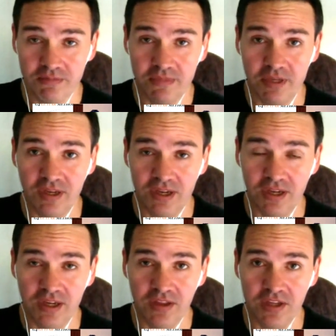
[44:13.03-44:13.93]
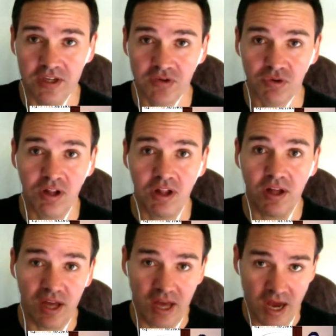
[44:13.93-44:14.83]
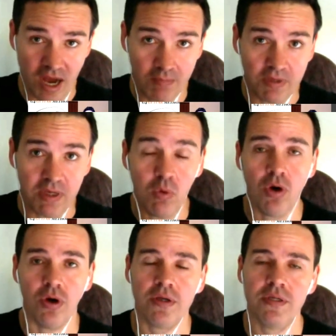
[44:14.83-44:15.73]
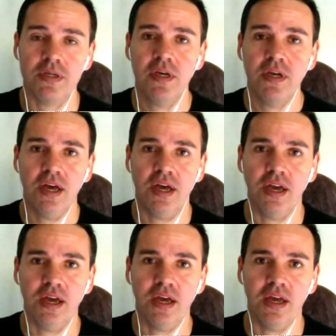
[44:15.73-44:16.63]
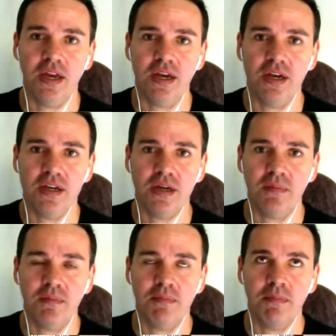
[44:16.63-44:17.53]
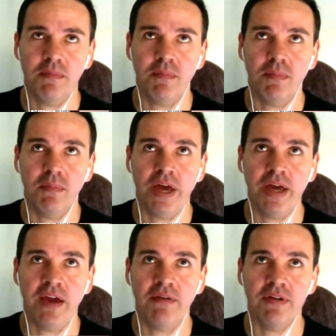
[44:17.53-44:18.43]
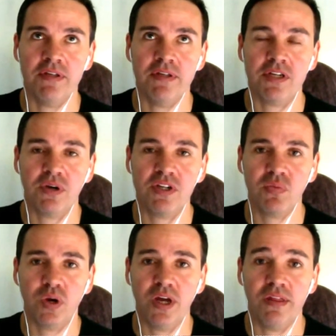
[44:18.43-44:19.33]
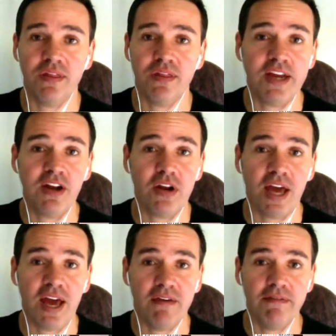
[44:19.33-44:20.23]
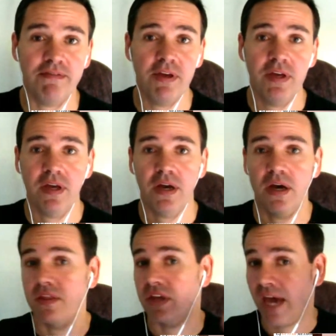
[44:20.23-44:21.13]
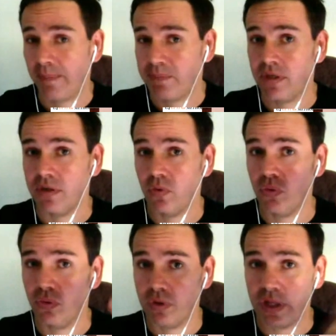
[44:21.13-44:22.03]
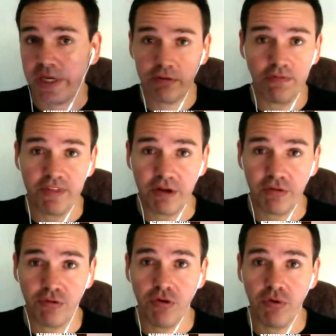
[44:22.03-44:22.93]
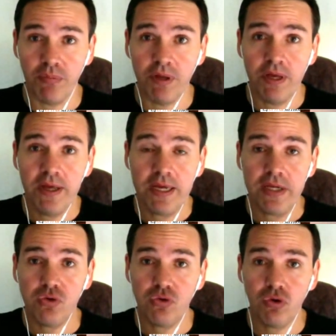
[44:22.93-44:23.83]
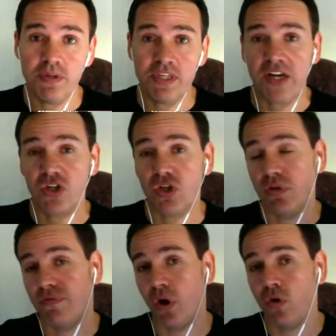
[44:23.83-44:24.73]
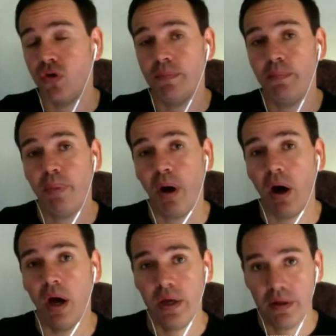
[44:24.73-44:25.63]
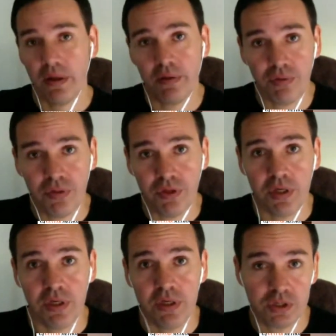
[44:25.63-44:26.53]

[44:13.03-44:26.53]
the Israel army works. And they have a situation where they don't have the captain or the leader of their group. Each group is actually voted by the